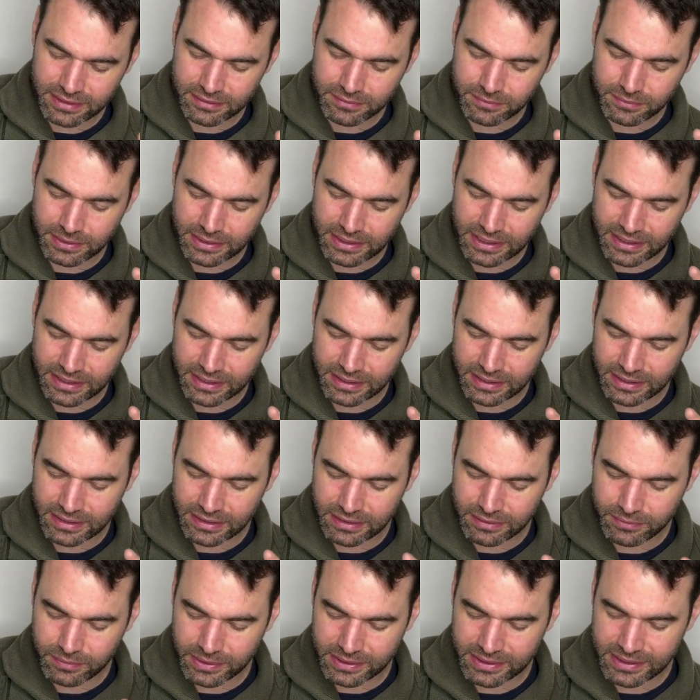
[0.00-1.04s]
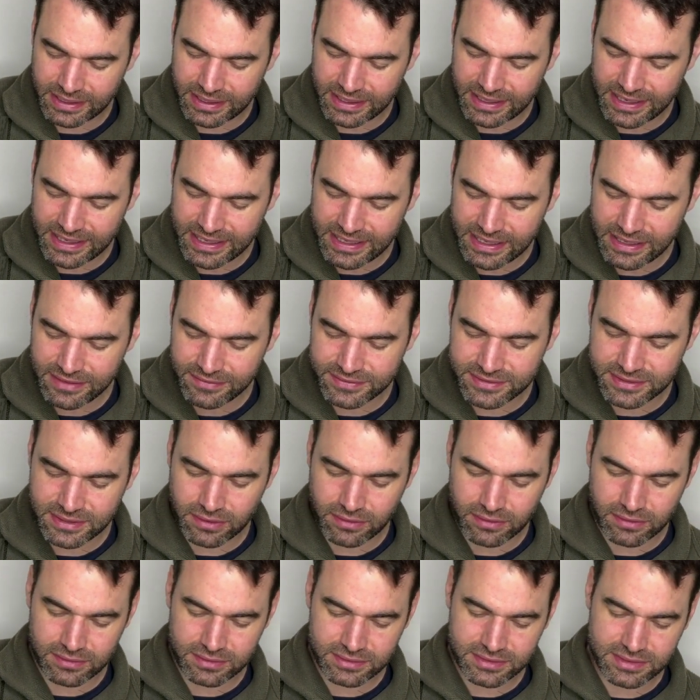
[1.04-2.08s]
when the leaves are
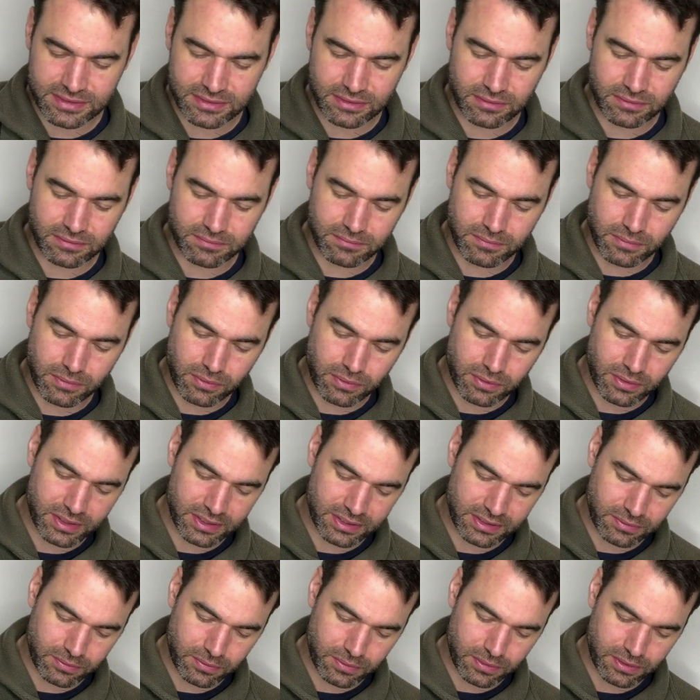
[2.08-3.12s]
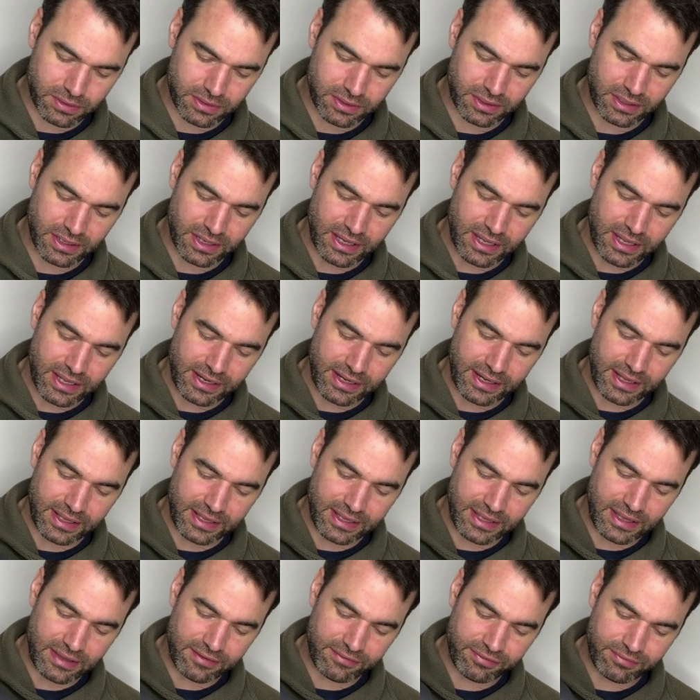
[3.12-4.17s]
also more in the water, they
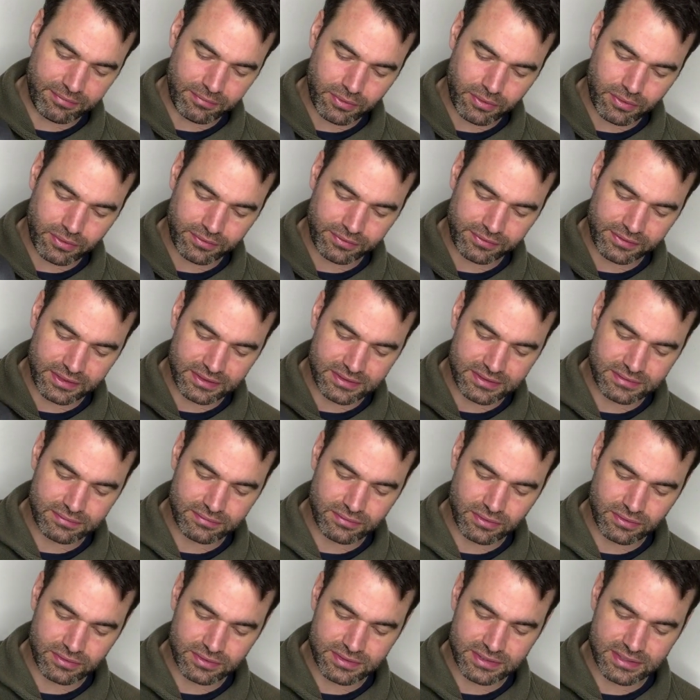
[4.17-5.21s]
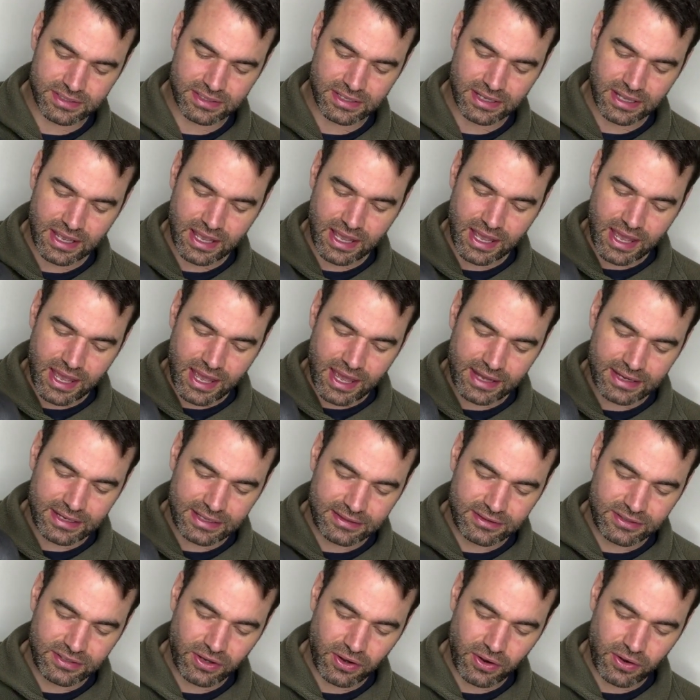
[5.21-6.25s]
give more of this roasted, and
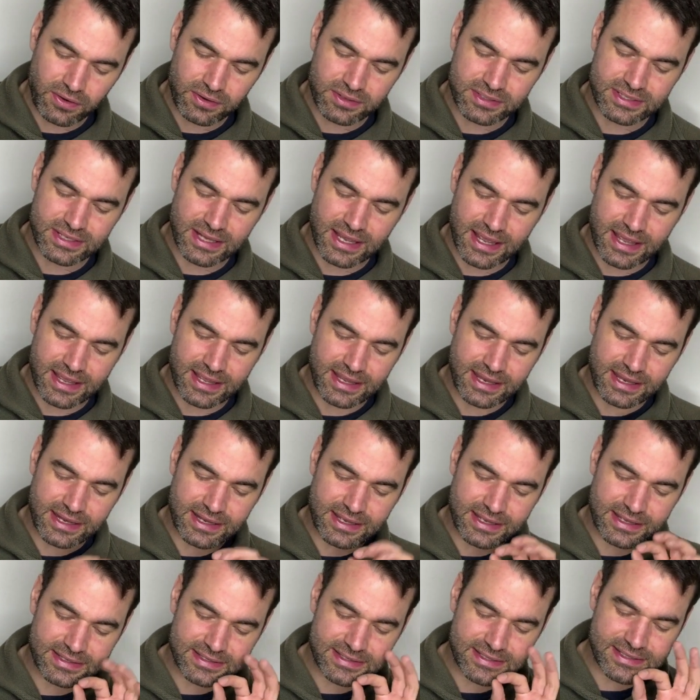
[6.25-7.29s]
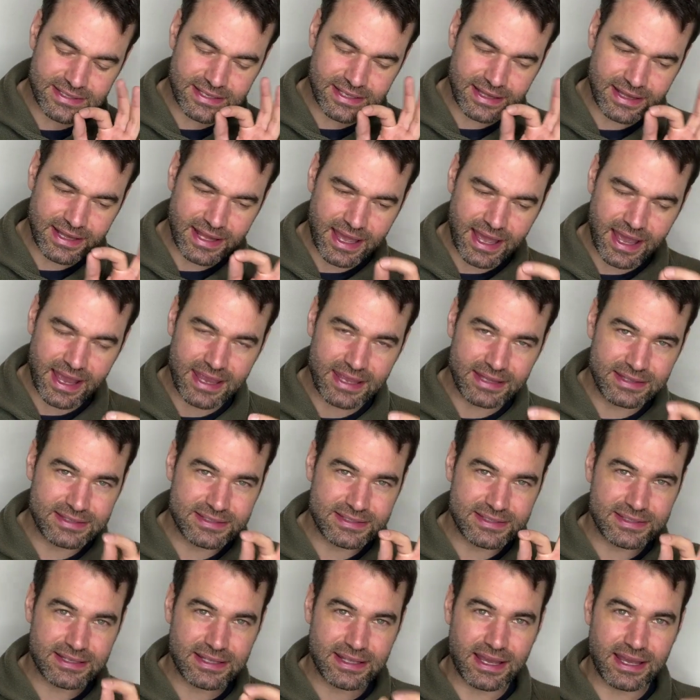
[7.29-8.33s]
it turns in a slight,
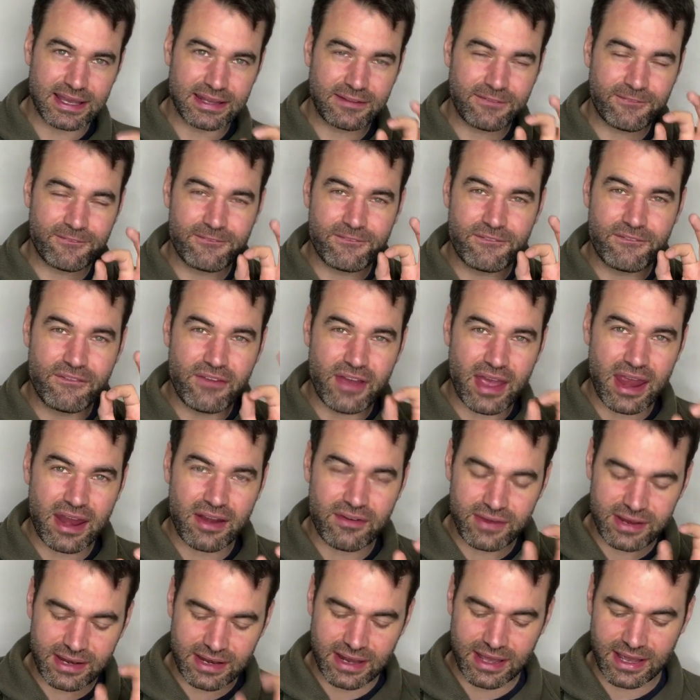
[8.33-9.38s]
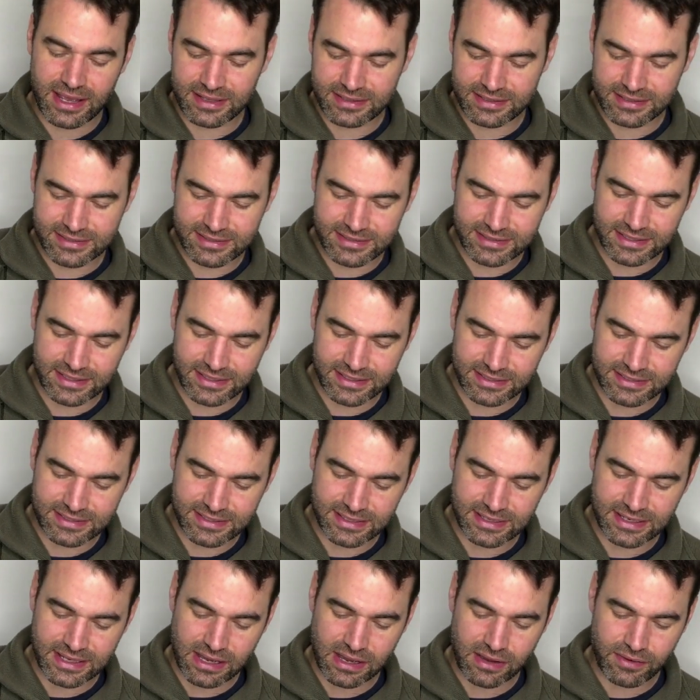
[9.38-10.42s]
very light acidity
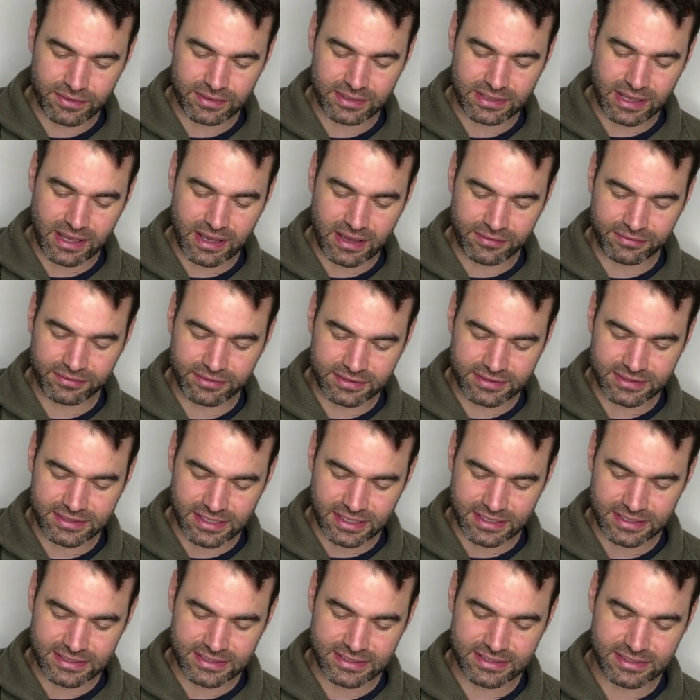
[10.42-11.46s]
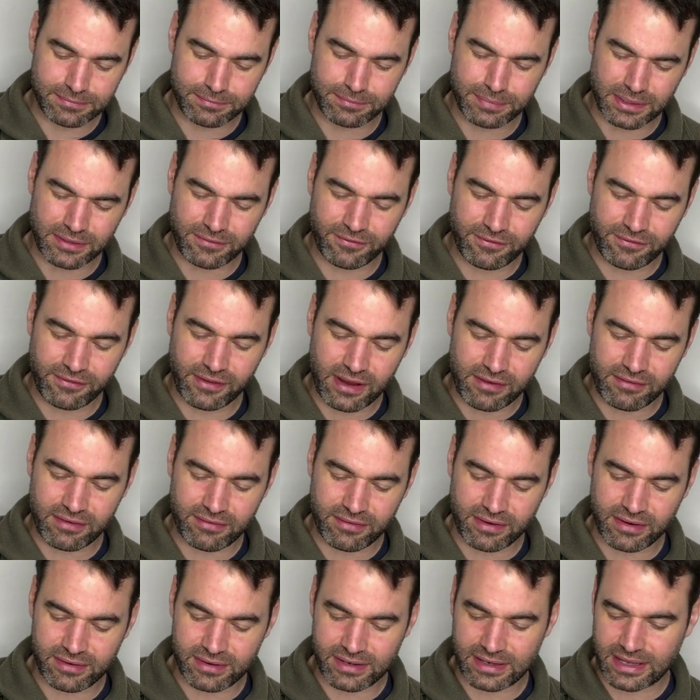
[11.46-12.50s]
now in the aftertaste, but
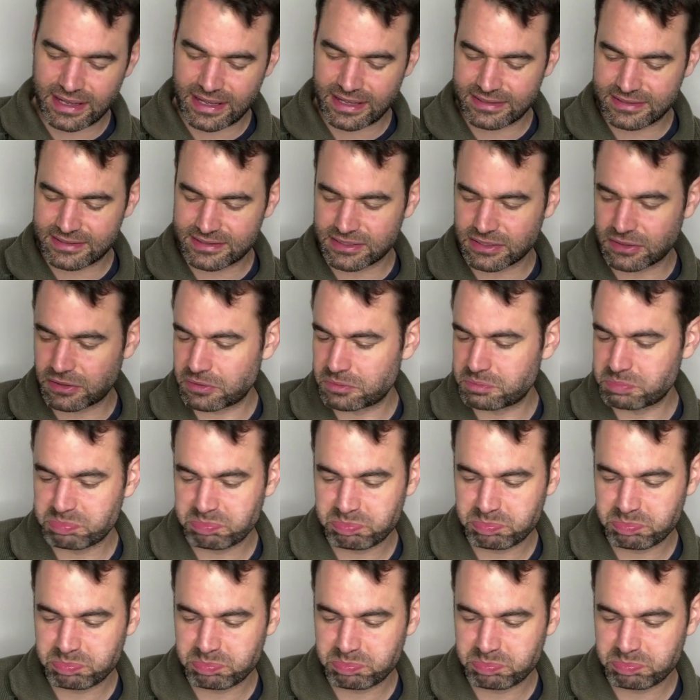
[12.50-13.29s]
very light. So